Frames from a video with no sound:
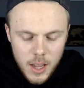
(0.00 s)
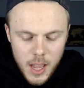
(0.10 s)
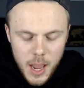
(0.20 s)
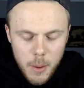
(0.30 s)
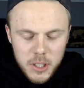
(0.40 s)

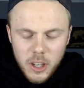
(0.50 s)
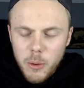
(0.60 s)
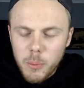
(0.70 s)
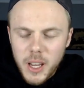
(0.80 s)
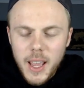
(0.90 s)
It was a
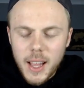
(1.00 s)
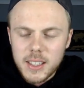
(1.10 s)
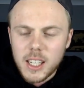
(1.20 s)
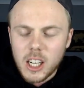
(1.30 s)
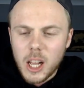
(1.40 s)
complete
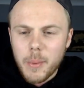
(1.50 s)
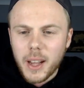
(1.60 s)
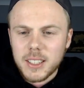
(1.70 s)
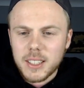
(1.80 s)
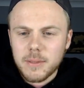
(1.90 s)

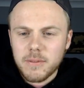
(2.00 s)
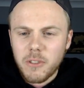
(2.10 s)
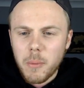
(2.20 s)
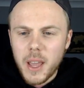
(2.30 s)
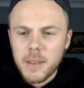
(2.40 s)
anticlimax
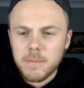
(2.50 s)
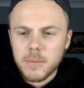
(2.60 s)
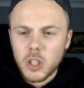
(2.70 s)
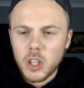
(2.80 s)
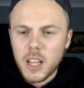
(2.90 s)
for me,
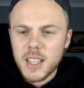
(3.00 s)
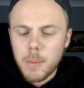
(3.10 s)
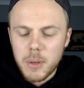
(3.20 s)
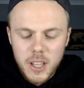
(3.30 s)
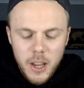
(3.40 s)
tonight's
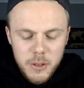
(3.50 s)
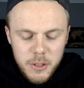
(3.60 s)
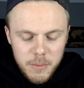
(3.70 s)
episode.